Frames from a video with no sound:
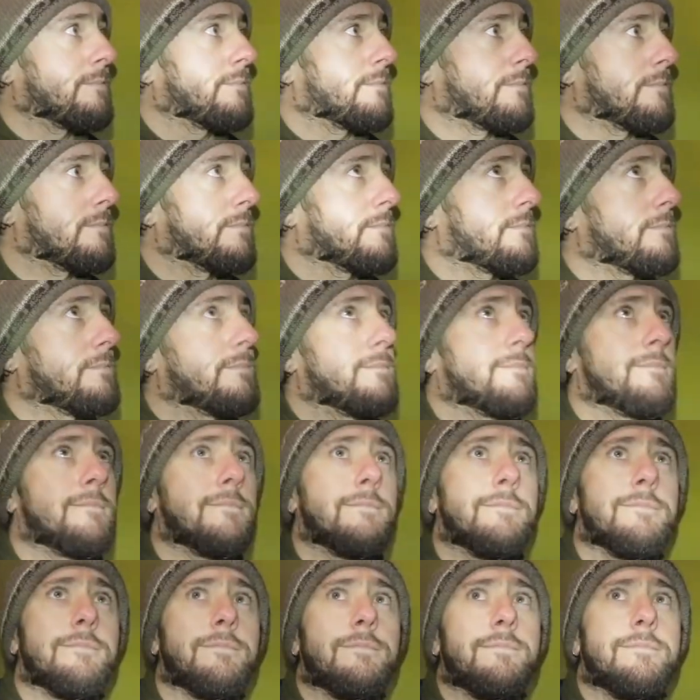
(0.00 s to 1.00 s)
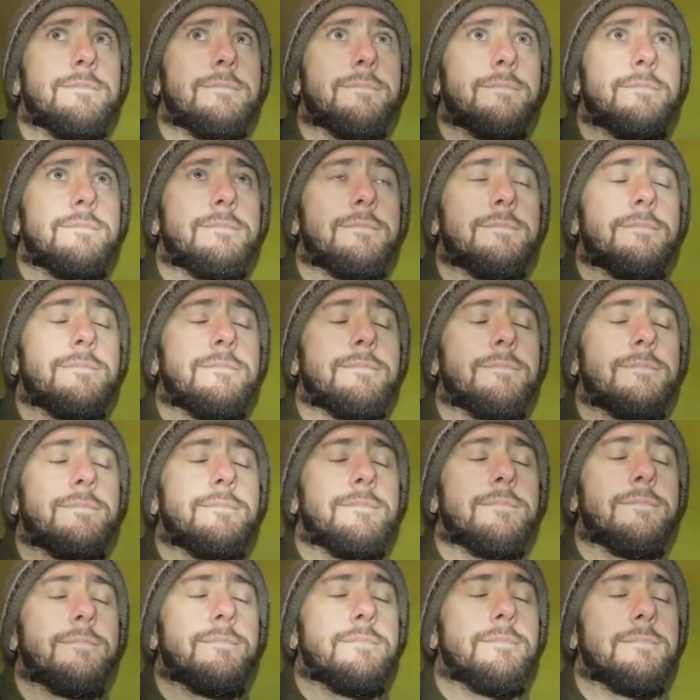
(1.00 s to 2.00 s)

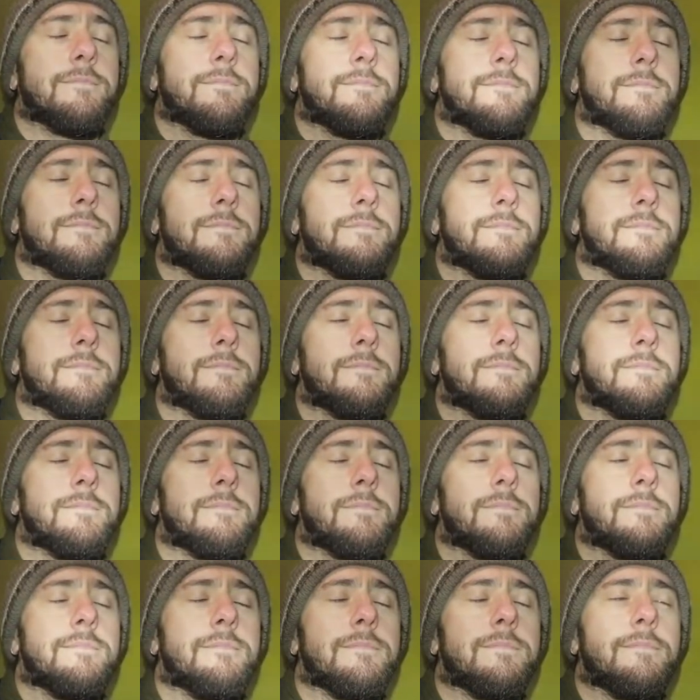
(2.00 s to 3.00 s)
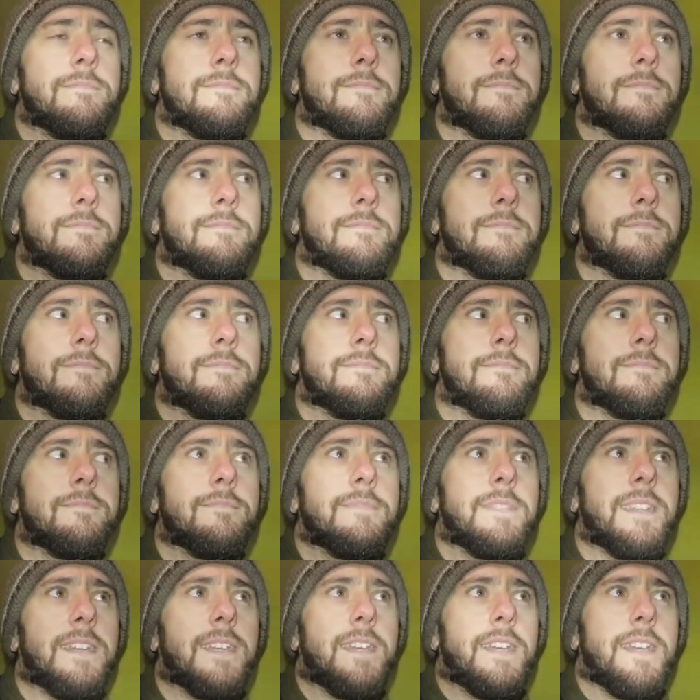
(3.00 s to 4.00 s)

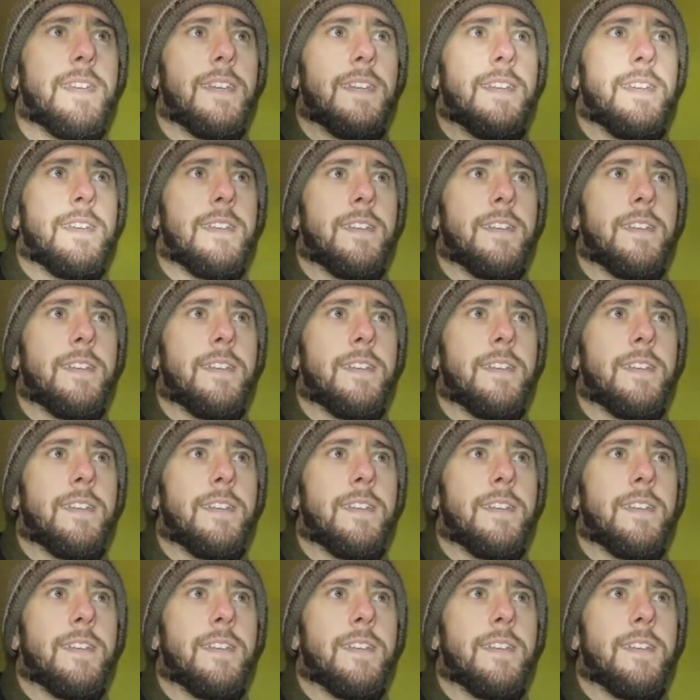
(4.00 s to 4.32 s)
Nobody speaks.